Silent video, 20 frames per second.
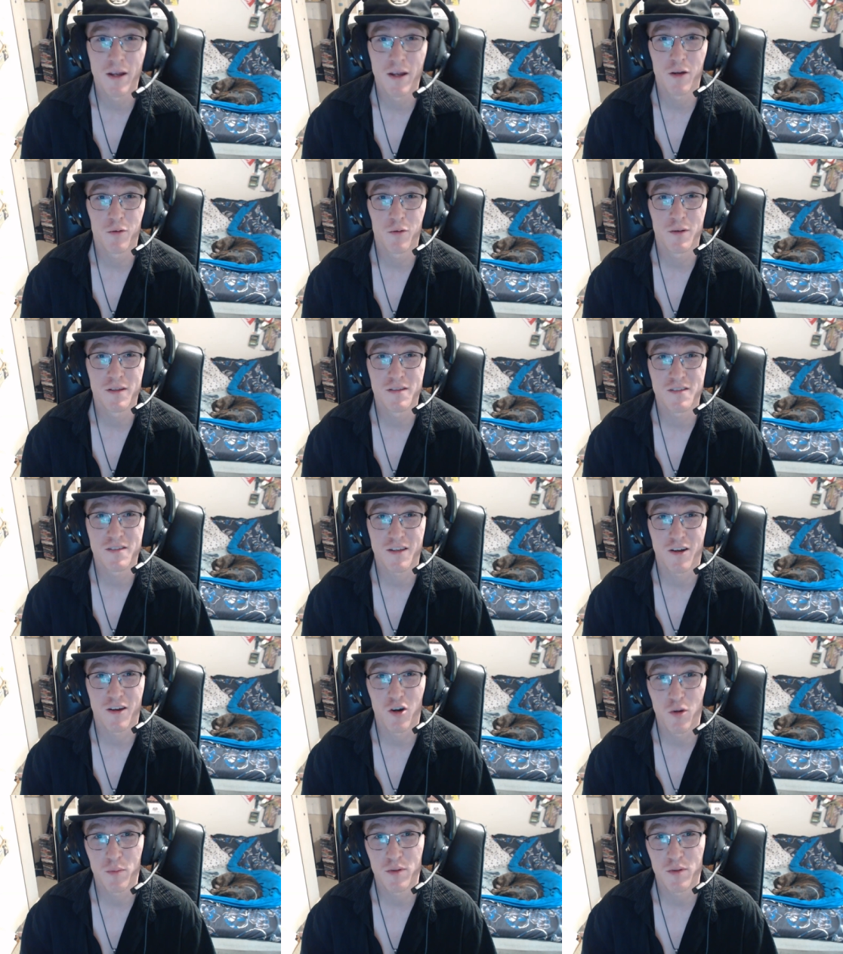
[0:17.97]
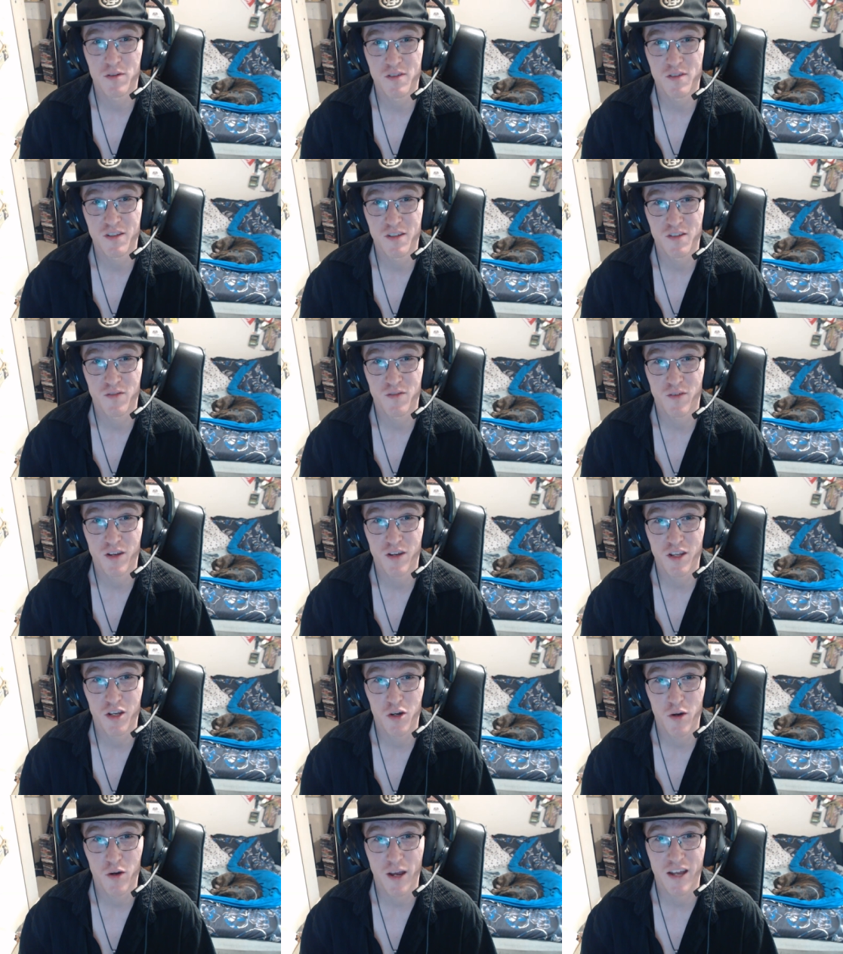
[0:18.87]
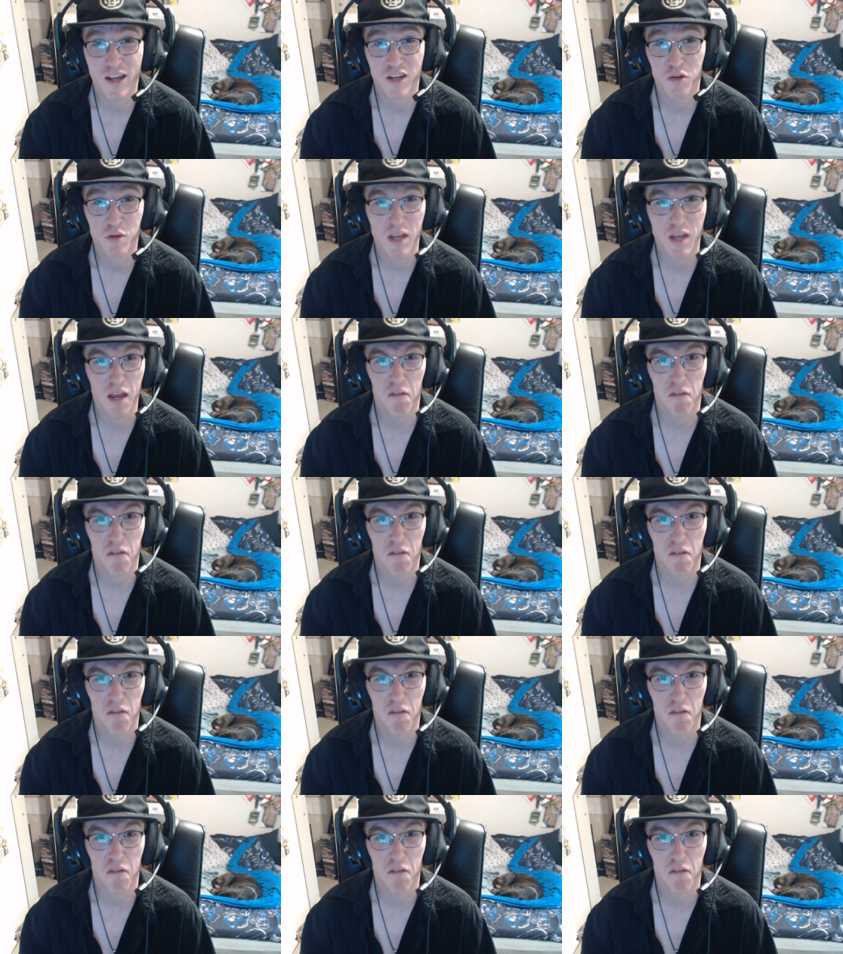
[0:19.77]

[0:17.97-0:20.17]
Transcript: Penguins, I hope you see this video and you